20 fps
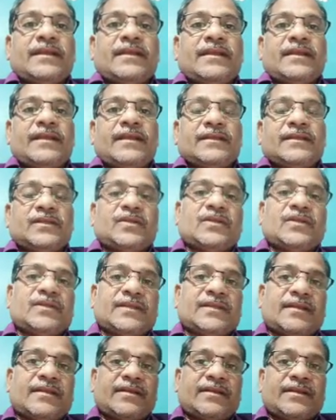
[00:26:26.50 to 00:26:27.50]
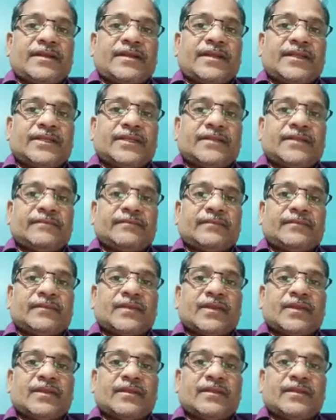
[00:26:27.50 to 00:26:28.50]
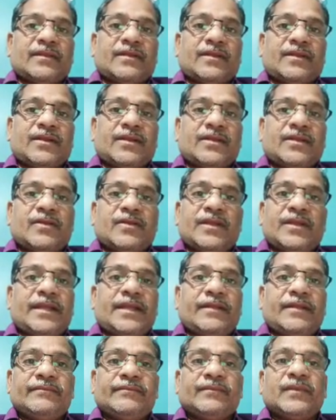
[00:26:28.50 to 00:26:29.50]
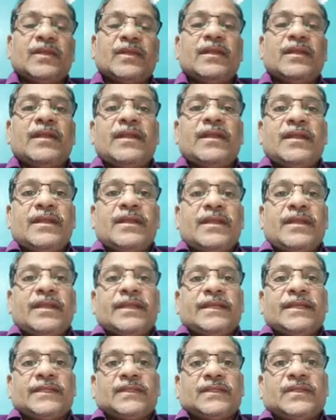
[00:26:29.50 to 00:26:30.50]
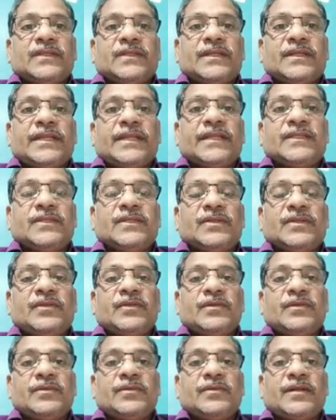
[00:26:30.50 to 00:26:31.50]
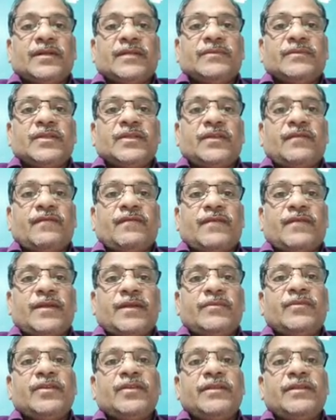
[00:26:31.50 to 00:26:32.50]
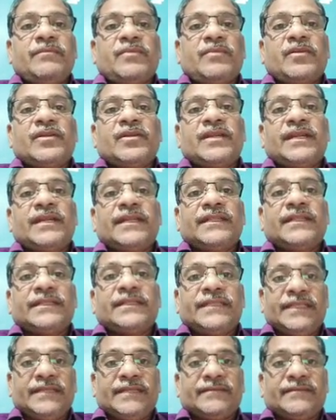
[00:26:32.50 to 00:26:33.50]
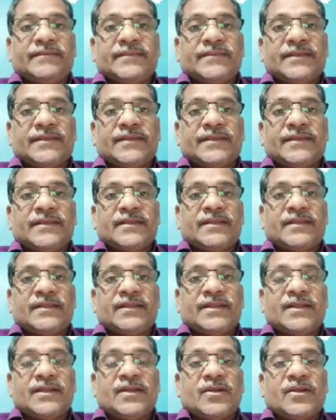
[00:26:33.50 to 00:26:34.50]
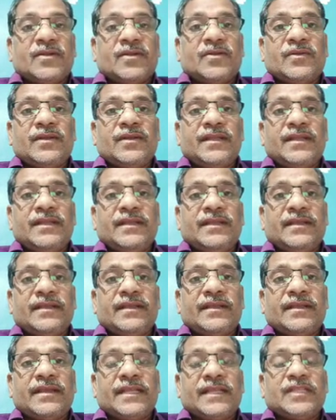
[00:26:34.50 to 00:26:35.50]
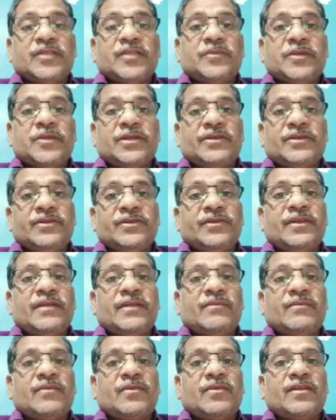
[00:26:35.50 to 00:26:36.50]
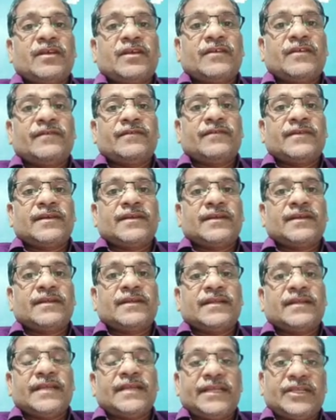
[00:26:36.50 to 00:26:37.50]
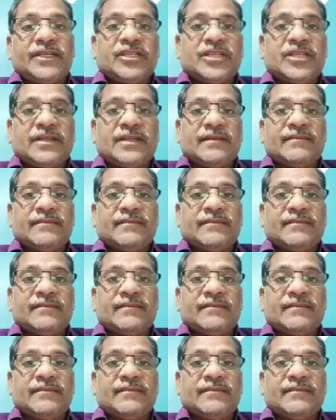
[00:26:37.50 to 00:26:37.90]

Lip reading: extracellular addition. Very clear? Yes. Next you observe one more important thing. They not only exhibit a dual mode of digestion,